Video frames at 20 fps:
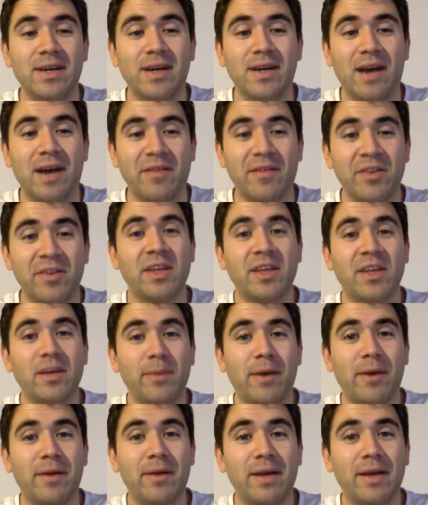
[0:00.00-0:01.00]
Having to think
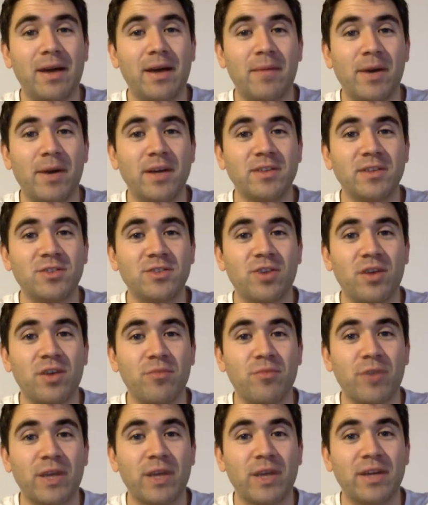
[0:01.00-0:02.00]
about it, I might try and
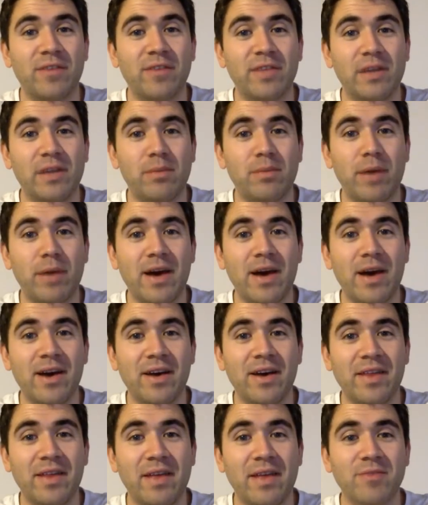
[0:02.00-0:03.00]
bring in a Villa player
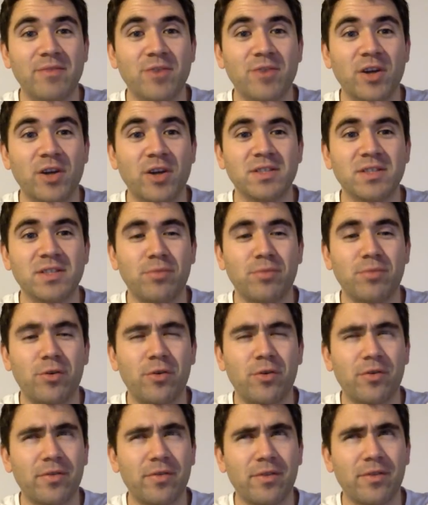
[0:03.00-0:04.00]
and then try and
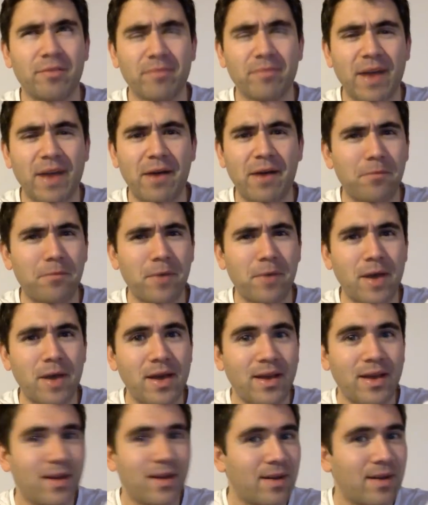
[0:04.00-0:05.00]
support them that
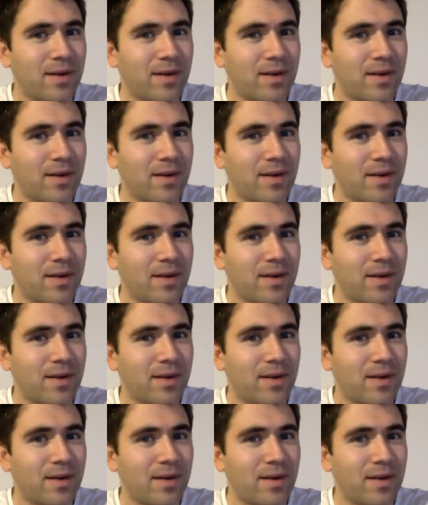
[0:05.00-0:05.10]
way.